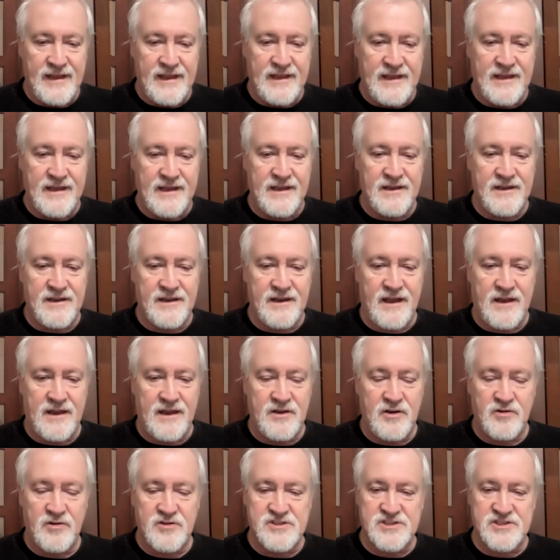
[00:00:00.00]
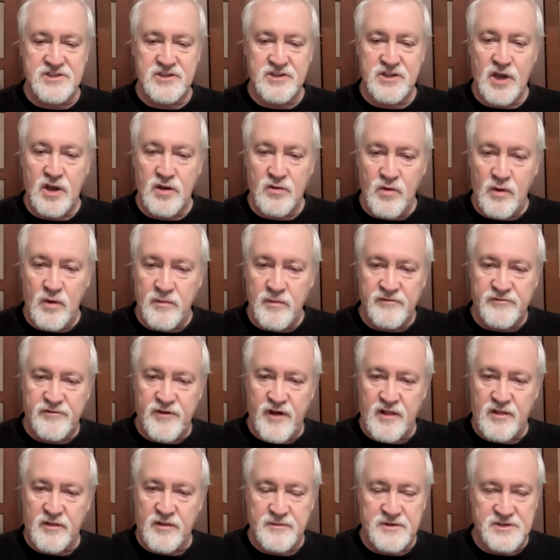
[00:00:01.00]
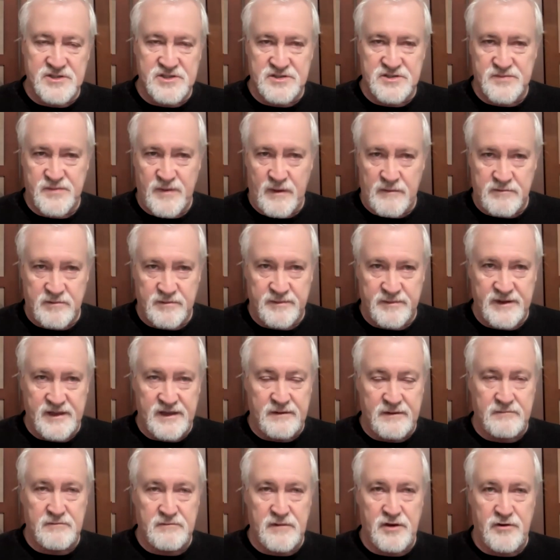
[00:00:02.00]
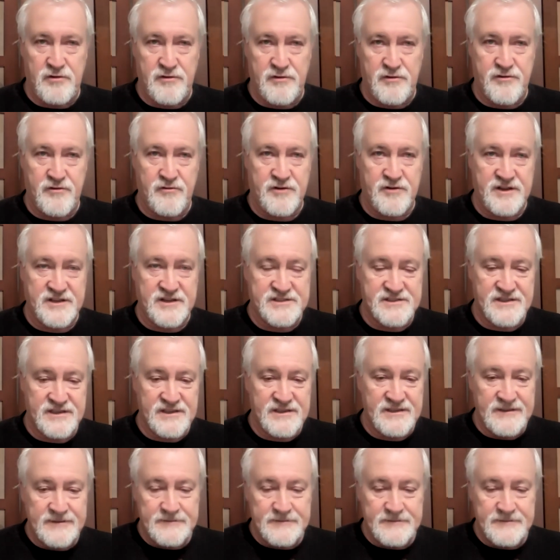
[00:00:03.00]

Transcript: and I noticed a young woman followed me. She's probably in her thirties,